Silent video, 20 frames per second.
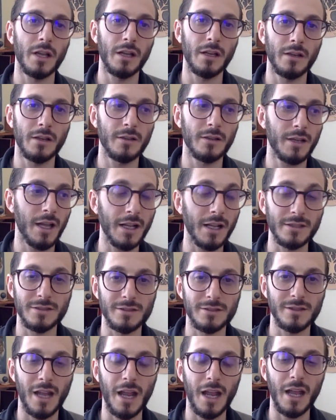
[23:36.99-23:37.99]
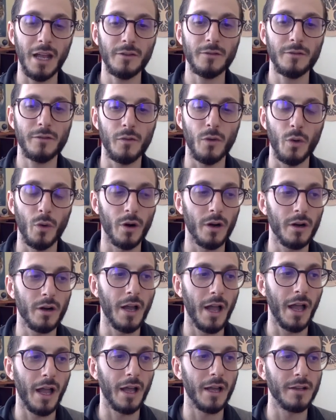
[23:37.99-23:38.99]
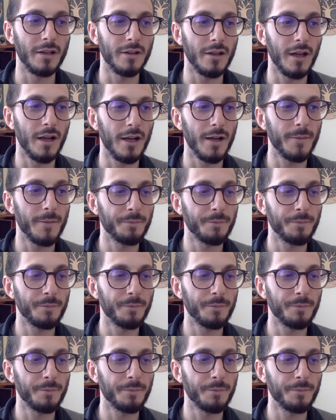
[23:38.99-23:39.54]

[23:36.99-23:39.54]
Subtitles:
can take a stand for, and